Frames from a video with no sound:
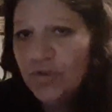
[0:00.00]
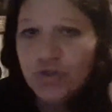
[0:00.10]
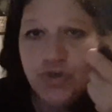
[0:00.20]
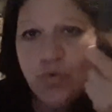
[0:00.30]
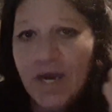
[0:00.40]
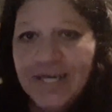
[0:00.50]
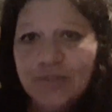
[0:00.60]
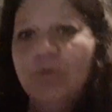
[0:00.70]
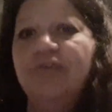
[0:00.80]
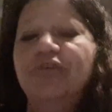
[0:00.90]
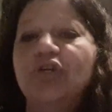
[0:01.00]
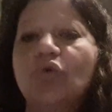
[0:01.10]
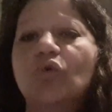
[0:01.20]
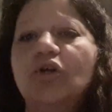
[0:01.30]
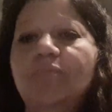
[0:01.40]
the 2-ways or whatever you
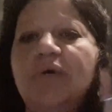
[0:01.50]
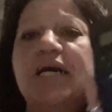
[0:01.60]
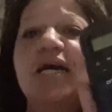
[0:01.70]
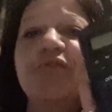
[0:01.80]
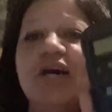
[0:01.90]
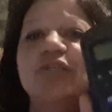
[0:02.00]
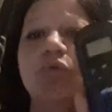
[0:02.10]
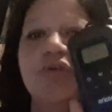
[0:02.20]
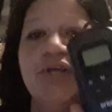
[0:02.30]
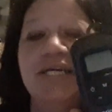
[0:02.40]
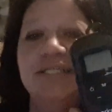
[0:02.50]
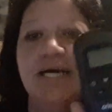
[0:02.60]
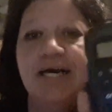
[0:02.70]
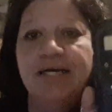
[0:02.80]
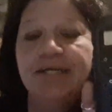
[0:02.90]
call them, that's what these
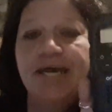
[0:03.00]
are.